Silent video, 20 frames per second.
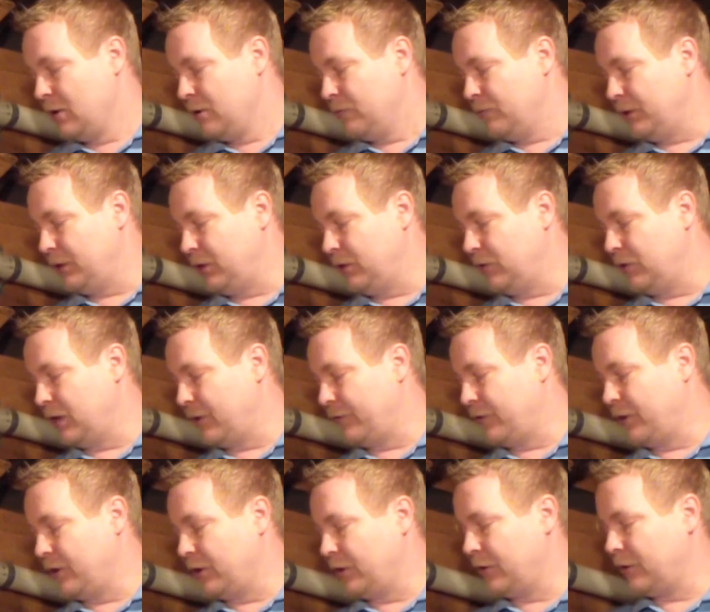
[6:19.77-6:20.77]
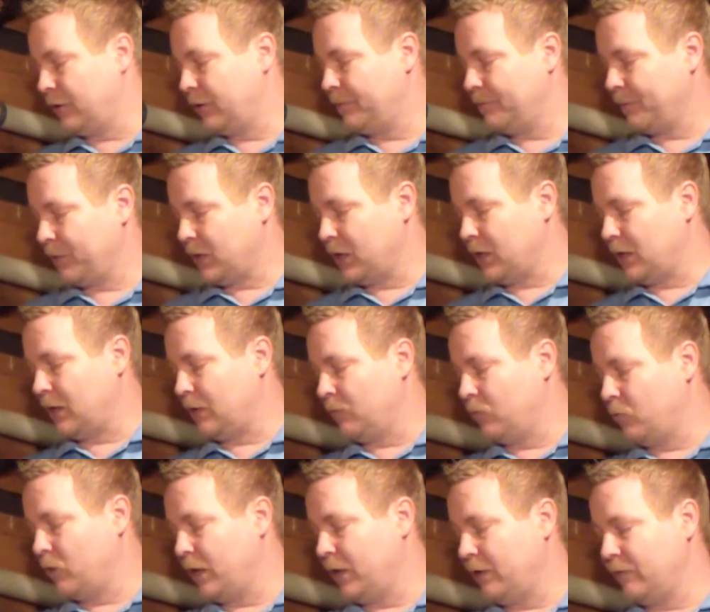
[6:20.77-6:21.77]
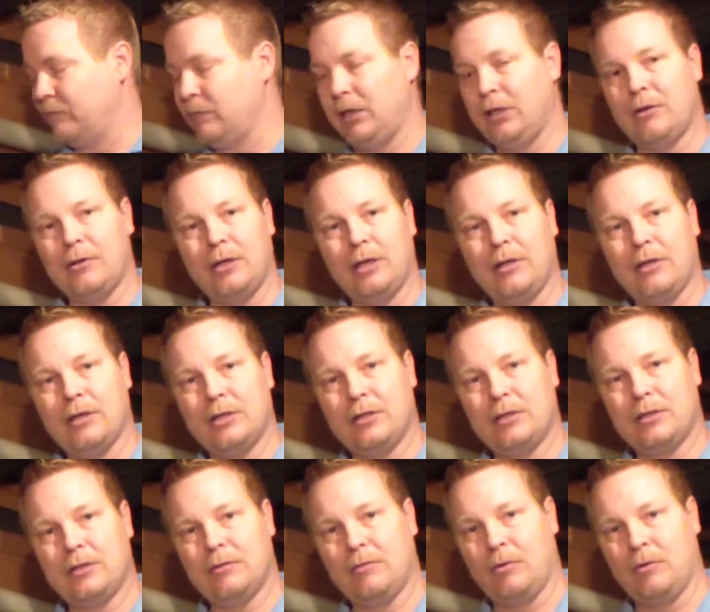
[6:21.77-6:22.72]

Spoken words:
We do have another way of metering this,